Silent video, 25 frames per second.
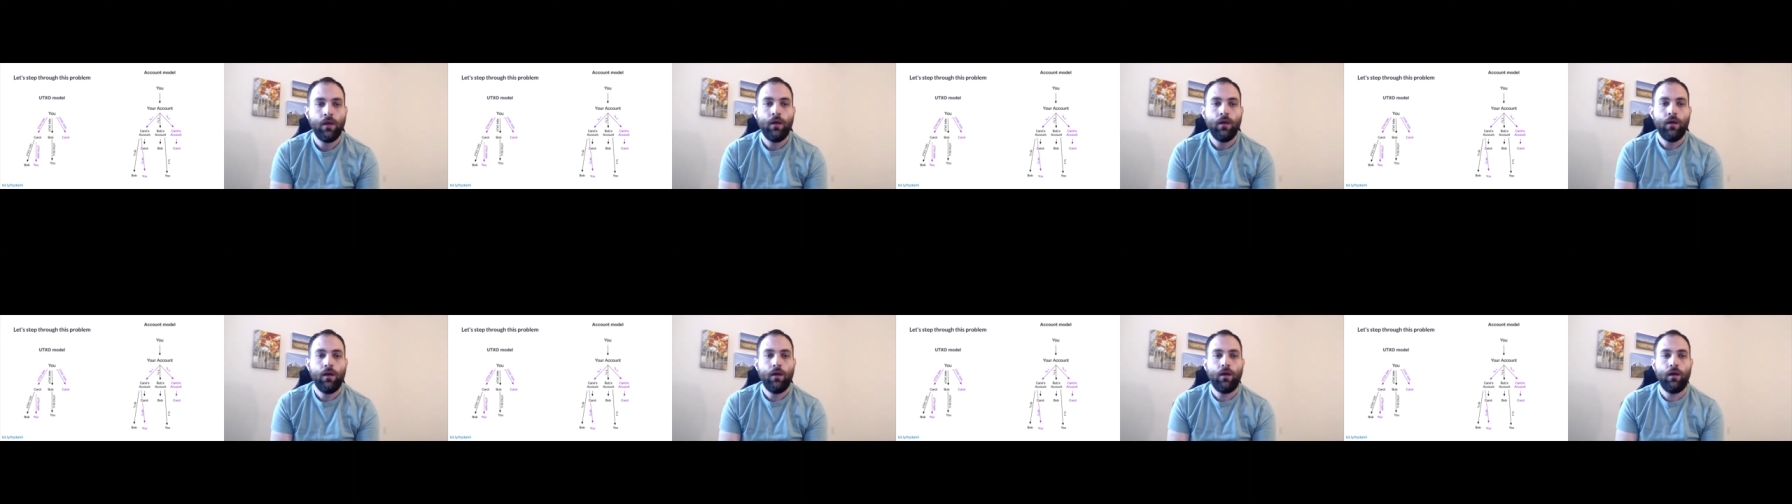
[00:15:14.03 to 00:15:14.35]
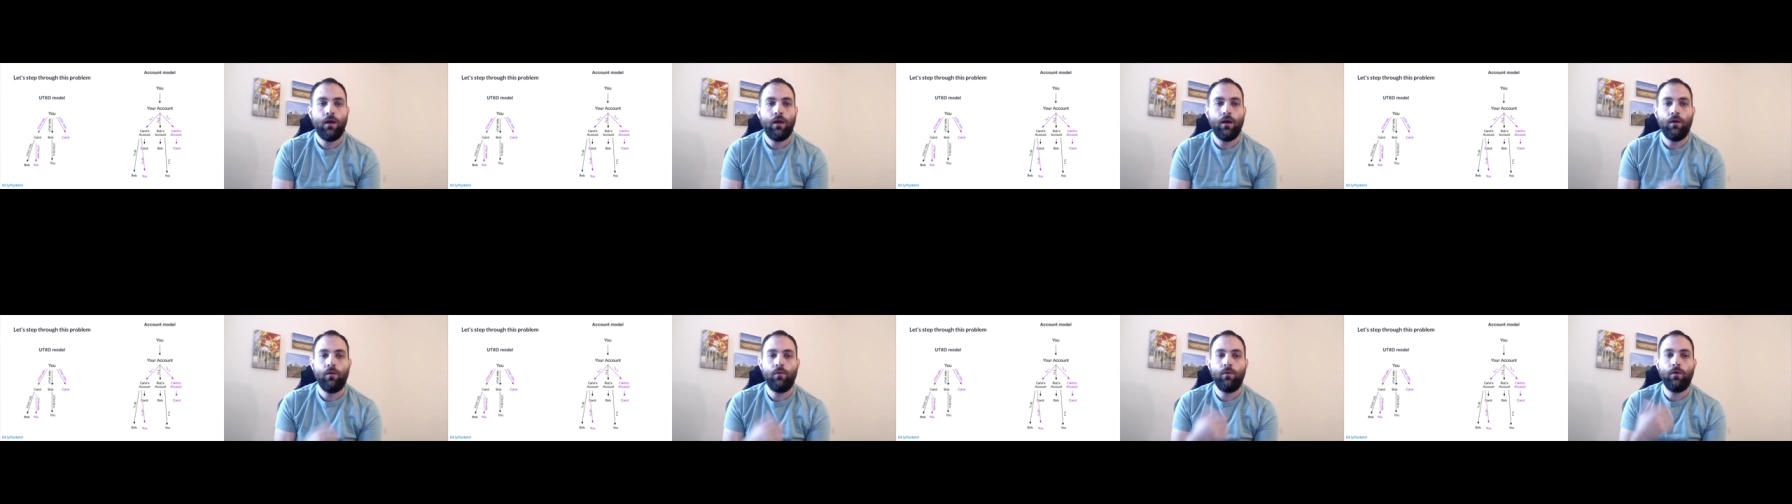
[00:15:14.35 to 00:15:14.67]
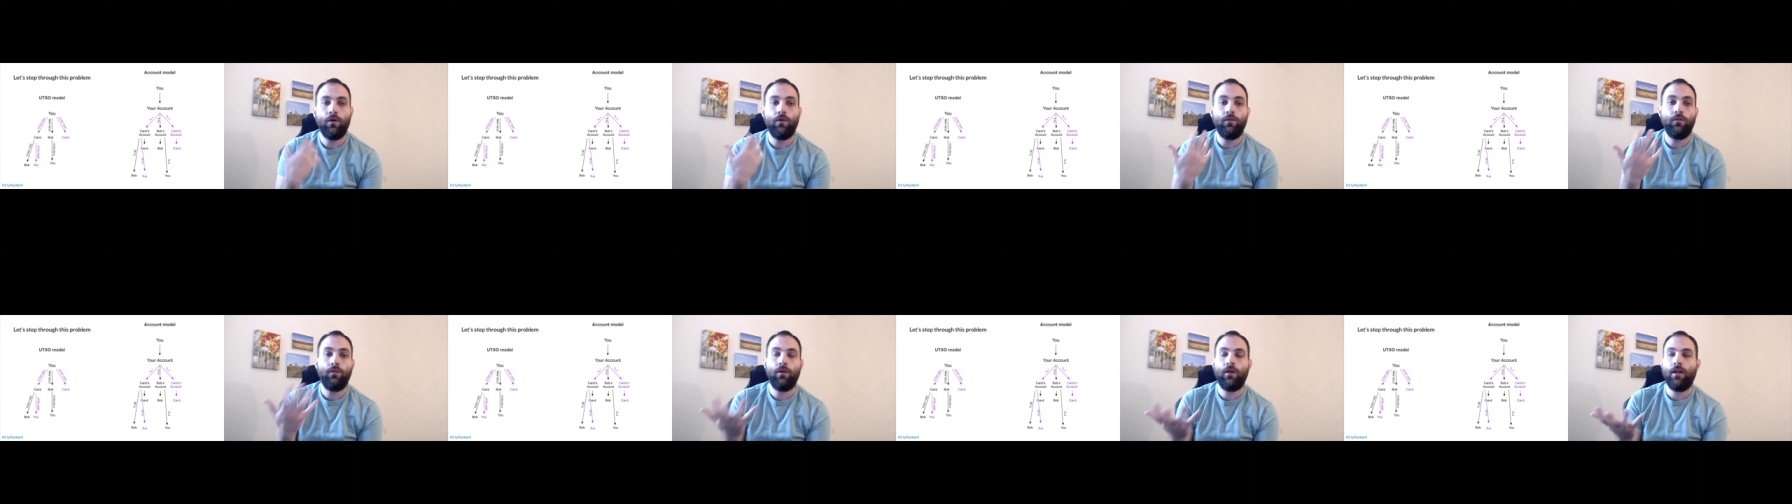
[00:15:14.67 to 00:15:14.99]
Uh, we're
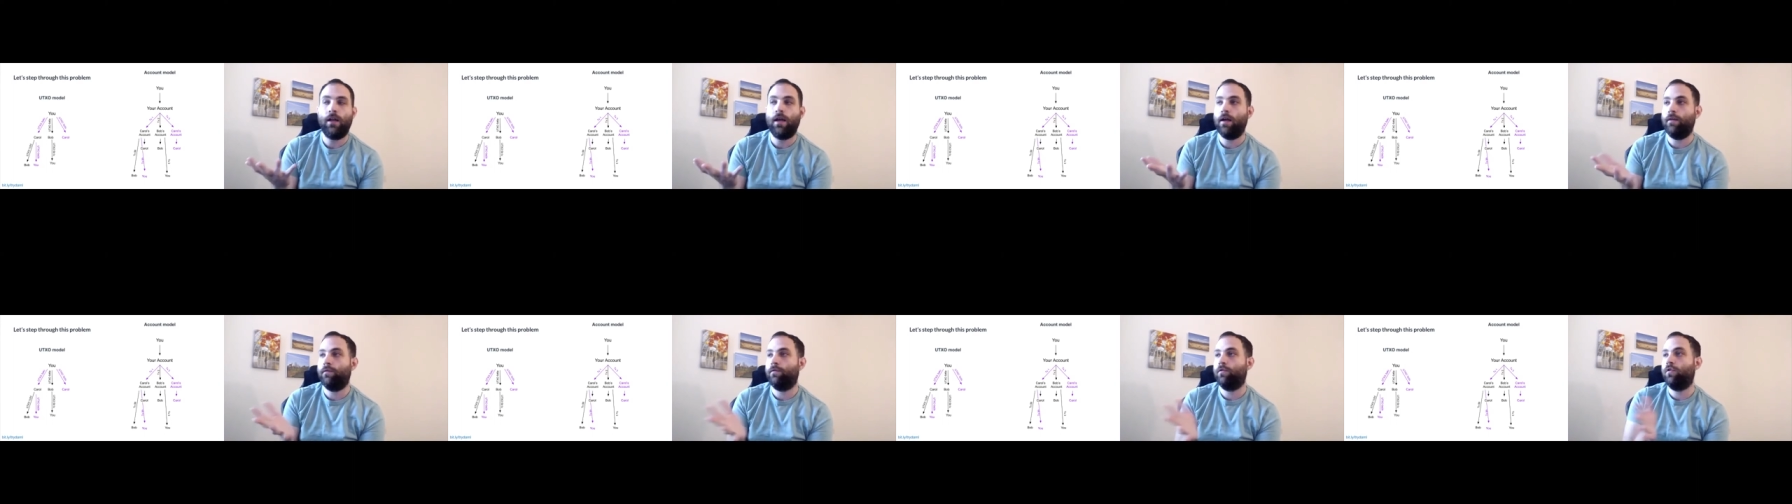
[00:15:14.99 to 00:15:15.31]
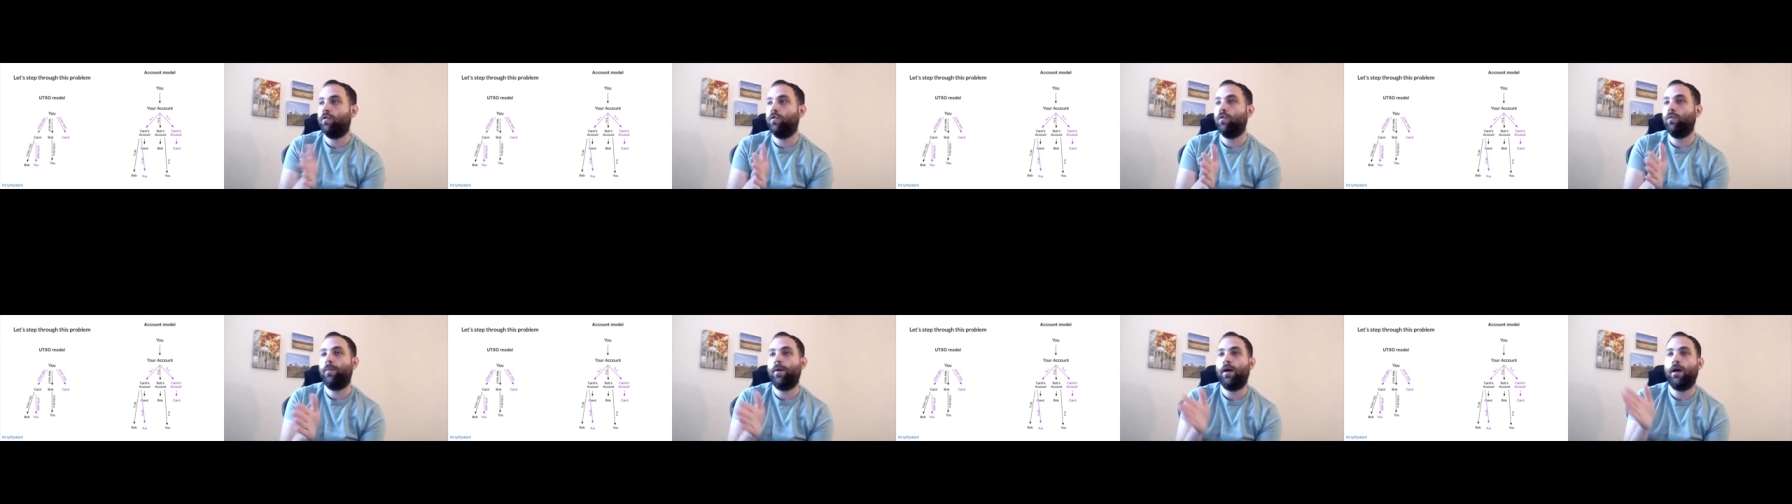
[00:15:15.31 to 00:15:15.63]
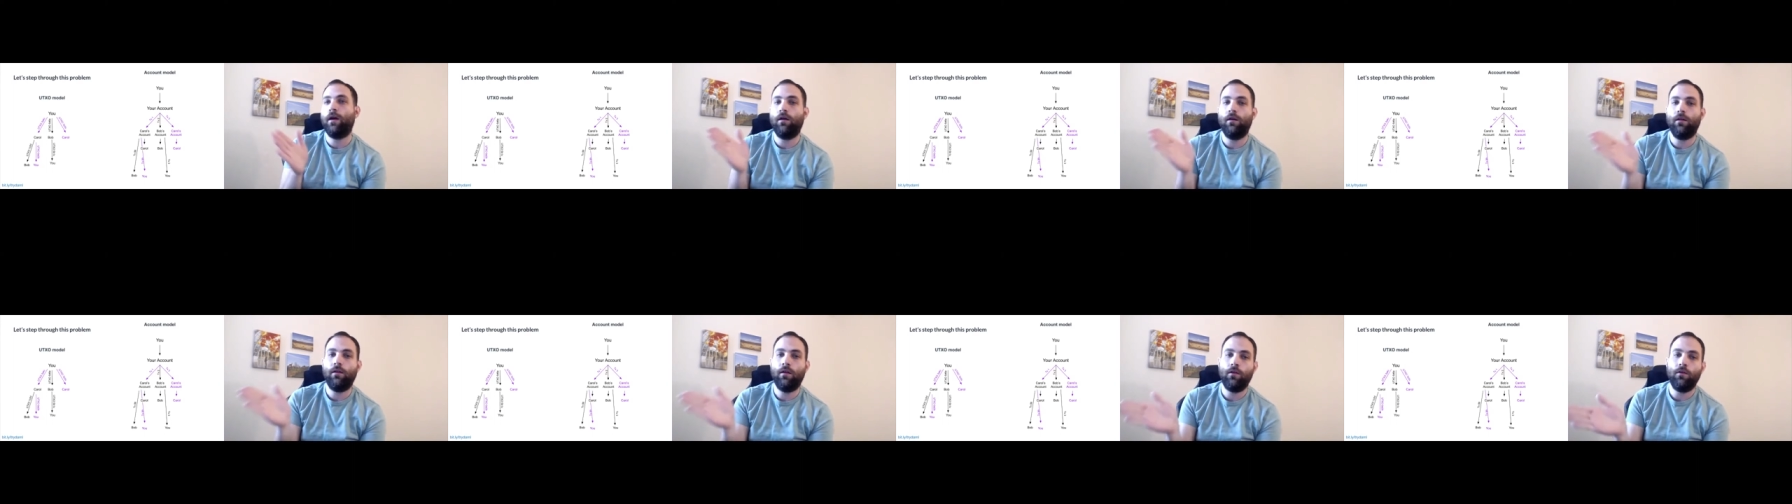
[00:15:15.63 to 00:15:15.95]
also going to have two
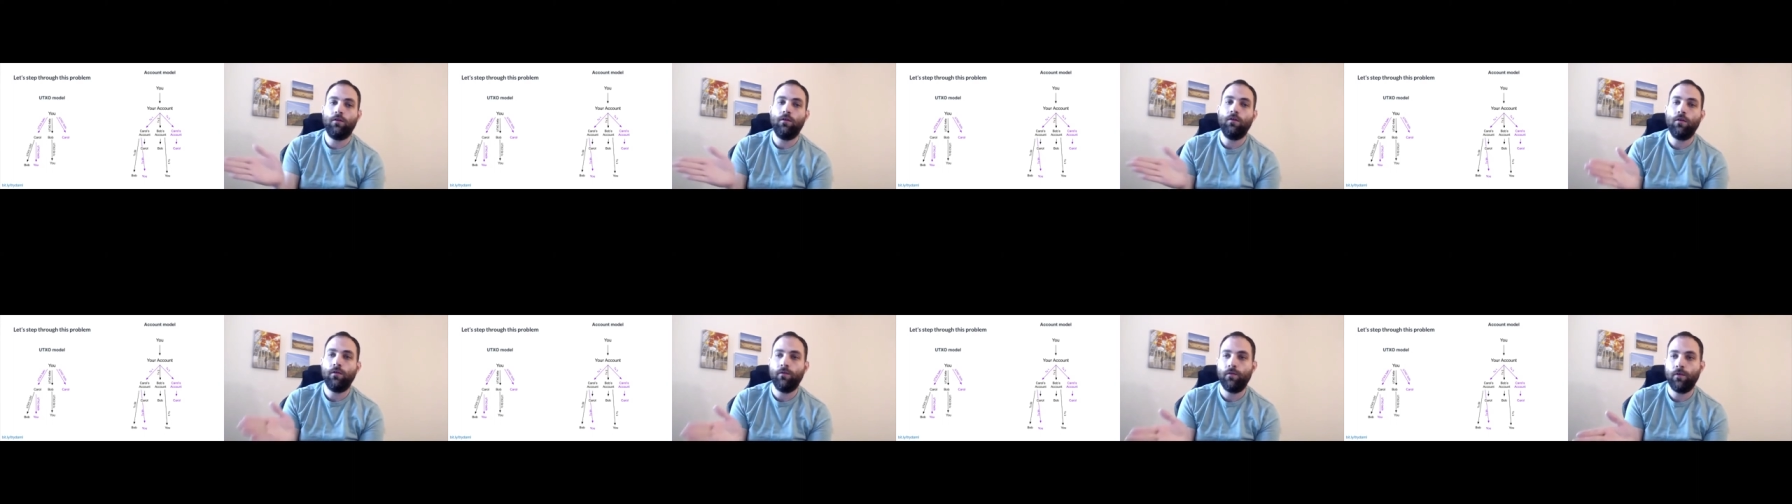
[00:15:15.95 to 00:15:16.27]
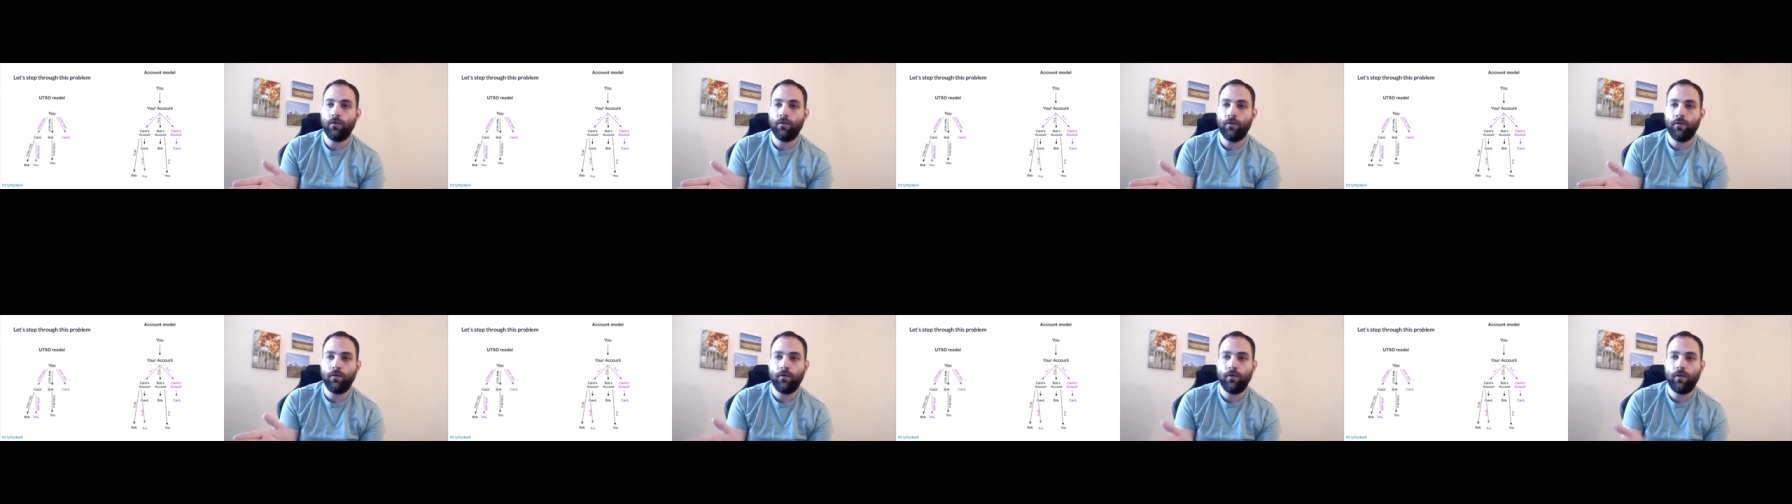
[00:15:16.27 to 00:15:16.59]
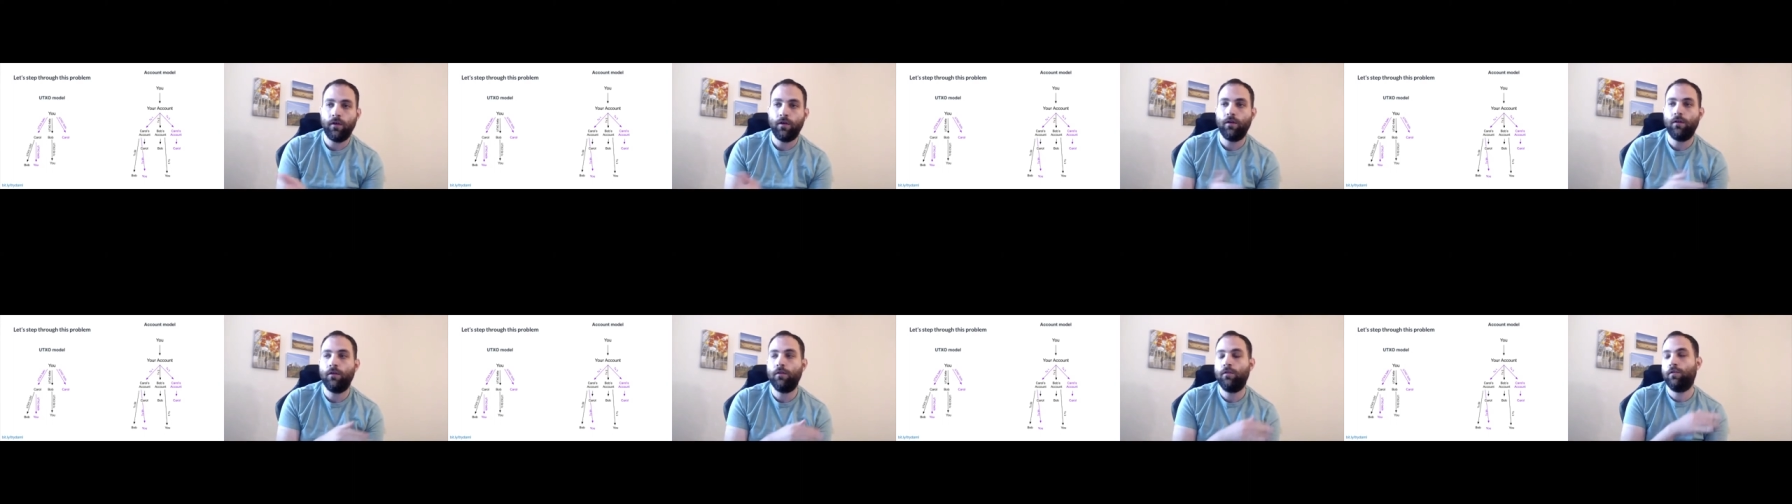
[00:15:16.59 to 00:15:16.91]
parallel universes here,